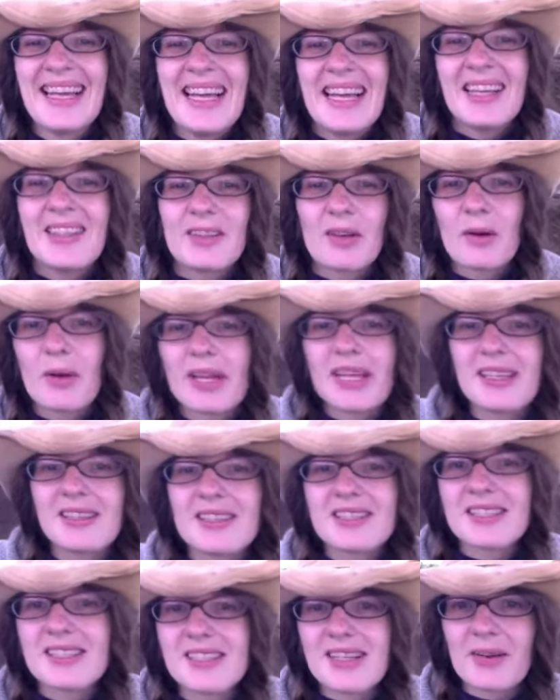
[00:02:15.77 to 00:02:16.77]
so he's
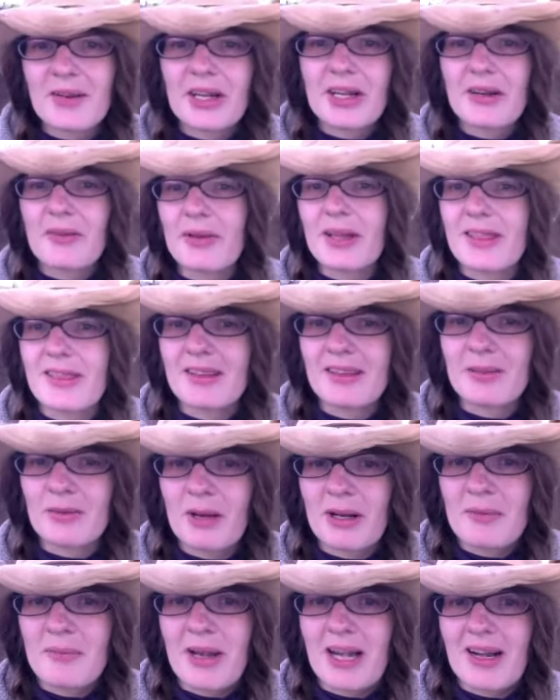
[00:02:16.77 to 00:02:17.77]
just out here with this
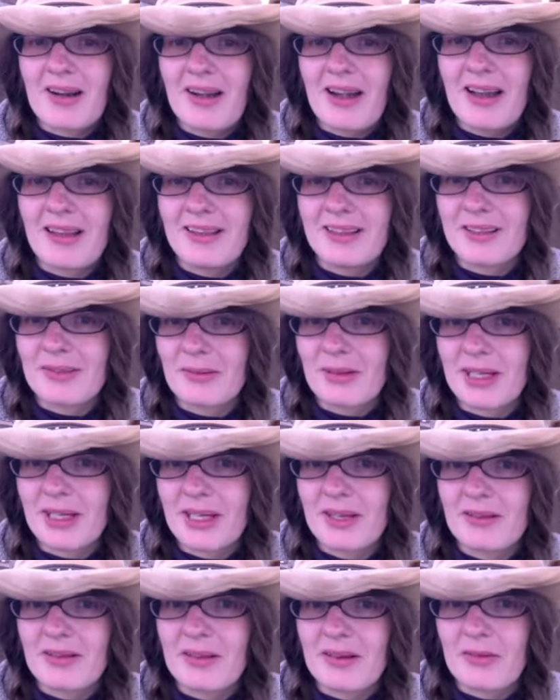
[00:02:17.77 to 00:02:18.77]
one mare and this one
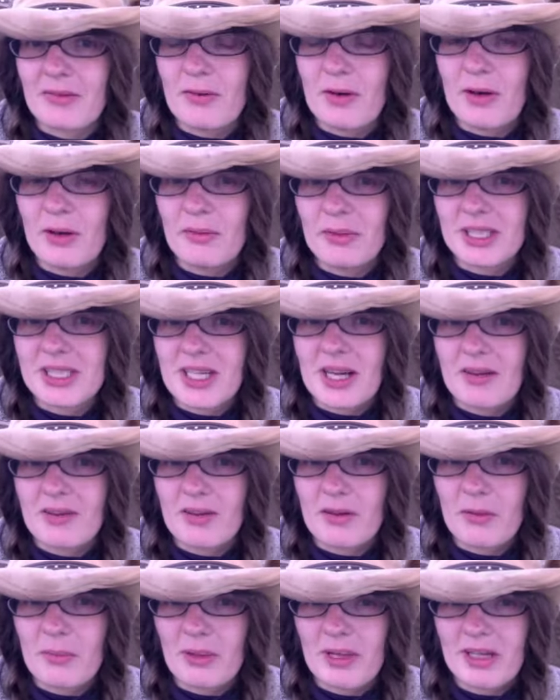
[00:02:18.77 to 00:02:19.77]
cute little foal, which I was
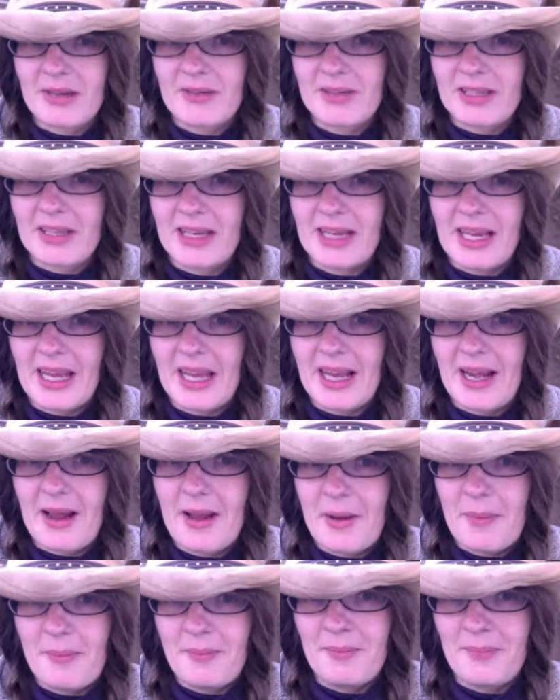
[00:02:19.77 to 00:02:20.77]
hoping he was going to get up